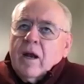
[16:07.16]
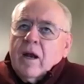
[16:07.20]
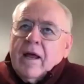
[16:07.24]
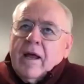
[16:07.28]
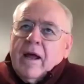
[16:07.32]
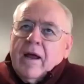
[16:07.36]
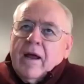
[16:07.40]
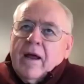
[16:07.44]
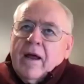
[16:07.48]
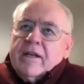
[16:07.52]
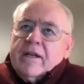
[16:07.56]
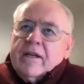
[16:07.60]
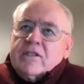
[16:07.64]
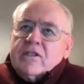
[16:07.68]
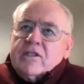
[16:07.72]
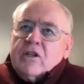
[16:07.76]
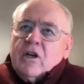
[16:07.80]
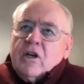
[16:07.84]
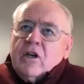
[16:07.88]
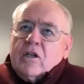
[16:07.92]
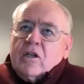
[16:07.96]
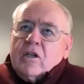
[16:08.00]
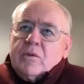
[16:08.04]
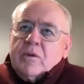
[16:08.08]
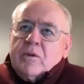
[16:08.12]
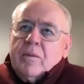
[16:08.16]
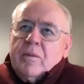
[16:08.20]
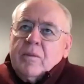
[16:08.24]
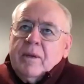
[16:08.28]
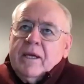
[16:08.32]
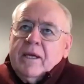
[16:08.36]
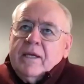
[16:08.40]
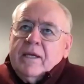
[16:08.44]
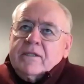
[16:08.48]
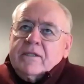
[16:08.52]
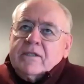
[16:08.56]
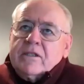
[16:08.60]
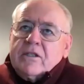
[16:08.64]
Well, I think it starts with the
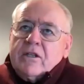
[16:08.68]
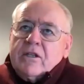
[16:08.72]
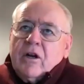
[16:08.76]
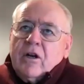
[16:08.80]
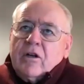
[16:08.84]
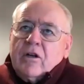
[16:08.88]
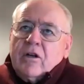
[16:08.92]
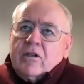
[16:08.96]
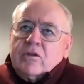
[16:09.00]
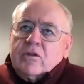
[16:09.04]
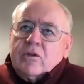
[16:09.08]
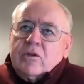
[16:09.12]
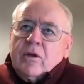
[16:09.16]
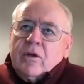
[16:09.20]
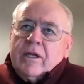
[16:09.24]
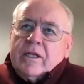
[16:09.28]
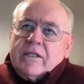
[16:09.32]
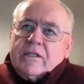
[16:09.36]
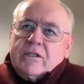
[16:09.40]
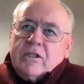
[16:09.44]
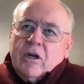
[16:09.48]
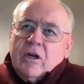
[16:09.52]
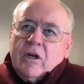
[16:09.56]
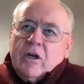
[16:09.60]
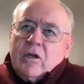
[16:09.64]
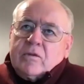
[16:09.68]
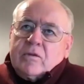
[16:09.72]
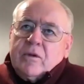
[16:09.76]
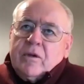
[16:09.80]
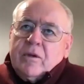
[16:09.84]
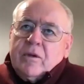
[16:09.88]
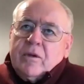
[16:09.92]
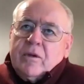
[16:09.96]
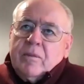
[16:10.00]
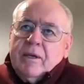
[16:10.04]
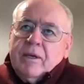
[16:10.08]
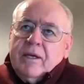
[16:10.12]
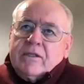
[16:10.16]
beaches, and our toolkit starts with
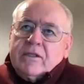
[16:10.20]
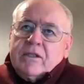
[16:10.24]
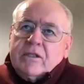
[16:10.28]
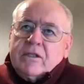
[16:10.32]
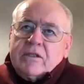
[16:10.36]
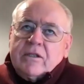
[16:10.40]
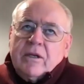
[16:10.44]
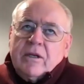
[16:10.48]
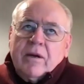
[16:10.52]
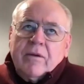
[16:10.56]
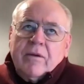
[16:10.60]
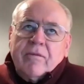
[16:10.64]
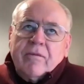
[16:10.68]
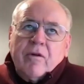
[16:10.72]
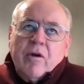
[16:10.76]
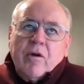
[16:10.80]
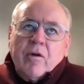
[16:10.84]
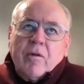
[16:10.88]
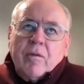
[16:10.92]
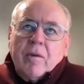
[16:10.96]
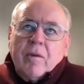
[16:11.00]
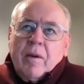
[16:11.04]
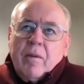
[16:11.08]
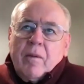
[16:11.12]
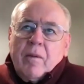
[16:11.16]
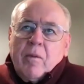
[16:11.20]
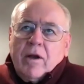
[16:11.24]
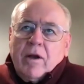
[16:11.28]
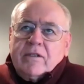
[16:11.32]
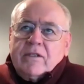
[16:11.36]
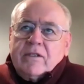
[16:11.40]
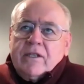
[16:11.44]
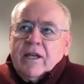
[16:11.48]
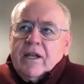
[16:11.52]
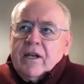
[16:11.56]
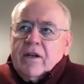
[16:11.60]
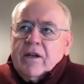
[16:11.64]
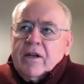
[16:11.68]
the beaches. And if Rotary wanted
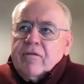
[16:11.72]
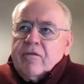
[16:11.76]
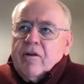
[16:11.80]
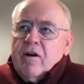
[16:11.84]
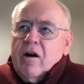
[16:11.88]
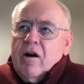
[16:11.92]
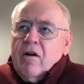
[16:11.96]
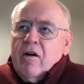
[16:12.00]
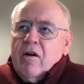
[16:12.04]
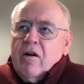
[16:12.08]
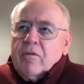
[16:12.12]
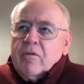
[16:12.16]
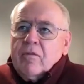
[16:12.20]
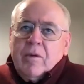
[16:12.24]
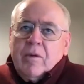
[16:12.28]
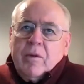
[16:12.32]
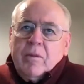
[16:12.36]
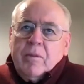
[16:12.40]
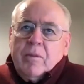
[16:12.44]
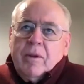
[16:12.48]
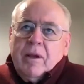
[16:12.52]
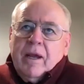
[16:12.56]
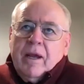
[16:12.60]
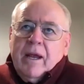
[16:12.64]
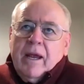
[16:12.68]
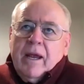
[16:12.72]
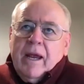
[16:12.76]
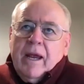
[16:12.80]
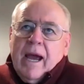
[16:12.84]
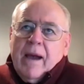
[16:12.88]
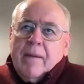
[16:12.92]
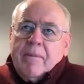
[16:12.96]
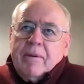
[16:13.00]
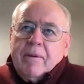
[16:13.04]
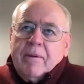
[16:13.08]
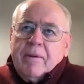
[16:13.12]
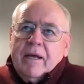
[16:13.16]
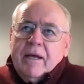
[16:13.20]
to get involved, we would be
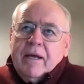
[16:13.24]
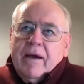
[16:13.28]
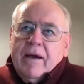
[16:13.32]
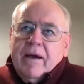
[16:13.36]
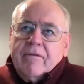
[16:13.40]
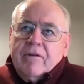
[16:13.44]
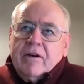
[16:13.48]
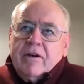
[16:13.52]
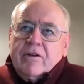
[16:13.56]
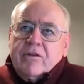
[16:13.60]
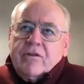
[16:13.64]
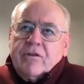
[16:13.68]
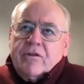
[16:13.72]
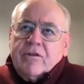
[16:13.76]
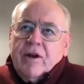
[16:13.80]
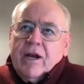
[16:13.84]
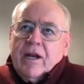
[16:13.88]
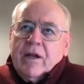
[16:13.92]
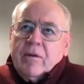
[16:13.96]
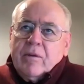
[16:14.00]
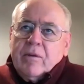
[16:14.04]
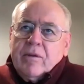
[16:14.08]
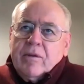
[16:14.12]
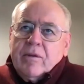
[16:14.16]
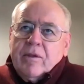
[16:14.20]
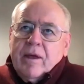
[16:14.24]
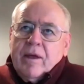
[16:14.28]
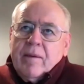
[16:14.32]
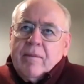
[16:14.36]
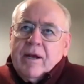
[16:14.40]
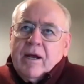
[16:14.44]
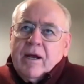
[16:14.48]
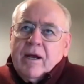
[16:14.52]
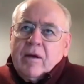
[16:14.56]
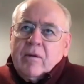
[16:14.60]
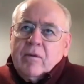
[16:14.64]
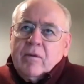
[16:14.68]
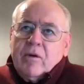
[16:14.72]
happy to have a training with them
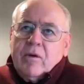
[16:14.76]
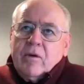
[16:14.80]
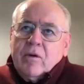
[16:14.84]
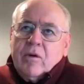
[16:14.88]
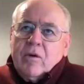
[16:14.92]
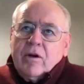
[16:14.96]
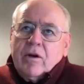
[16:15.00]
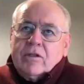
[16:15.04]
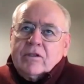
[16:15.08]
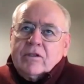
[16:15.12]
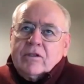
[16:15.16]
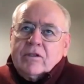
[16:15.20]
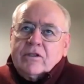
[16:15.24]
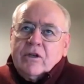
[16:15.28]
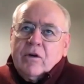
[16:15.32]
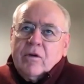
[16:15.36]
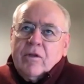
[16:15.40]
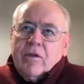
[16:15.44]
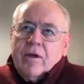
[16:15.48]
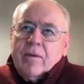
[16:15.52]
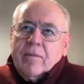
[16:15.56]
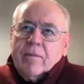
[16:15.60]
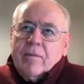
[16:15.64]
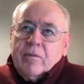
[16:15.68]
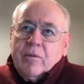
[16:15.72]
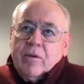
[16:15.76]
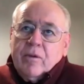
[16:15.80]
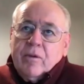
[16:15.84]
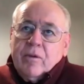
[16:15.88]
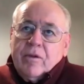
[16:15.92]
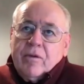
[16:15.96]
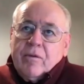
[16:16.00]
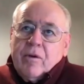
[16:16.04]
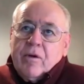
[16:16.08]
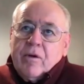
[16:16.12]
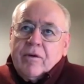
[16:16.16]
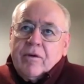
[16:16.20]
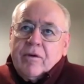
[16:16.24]
in Ecuador to show them, with
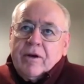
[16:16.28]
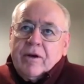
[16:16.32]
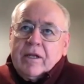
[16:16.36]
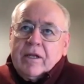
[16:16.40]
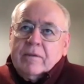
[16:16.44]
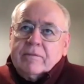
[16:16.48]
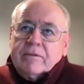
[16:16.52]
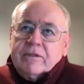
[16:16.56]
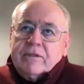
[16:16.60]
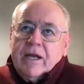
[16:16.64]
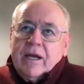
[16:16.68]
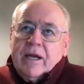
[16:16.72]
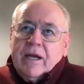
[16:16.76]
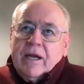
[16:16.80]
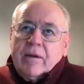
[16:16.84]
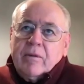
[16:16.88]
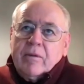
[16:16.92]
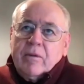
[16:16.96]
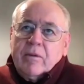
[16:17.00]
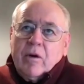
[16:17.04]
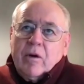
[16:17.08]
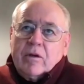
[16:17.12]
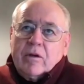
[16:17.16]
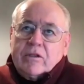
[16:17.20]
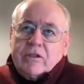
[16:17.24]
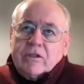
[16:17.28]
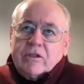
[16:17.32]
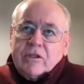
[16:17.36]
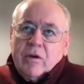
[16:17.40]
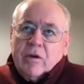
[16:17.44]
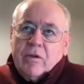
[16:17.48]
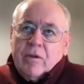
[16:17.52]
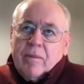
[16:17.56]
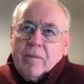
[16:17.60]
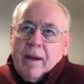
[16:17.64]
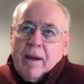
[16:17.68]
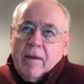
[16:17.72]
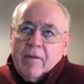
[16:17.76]
the Rotary clubs in Ecuador, to show
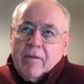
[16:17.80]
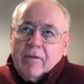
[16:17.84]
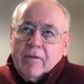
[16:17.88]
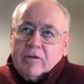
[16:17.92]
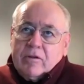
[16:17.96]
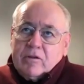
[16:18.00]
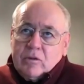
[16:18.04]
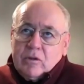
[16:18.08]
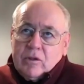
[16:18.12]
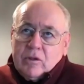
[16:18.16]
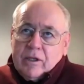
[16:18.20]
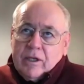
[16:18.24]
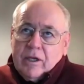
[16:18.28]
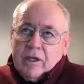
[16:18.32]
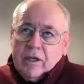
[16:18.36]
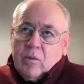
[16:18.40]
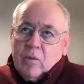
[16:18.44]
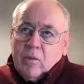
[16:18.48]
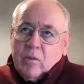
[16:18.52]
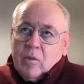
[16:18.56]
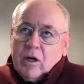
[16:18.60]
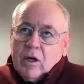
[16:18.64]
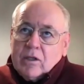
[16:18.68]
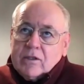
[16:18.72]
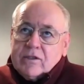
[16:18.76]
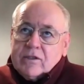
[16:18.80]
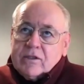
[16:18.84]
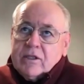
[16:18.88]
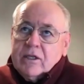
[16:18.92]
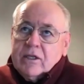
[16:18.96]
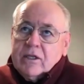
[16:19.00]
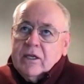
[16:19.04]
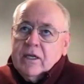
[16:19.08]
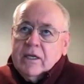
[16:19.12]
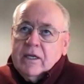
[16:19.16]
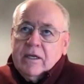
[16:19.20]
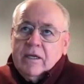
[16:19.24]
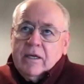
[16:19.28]
them how the toolkit works,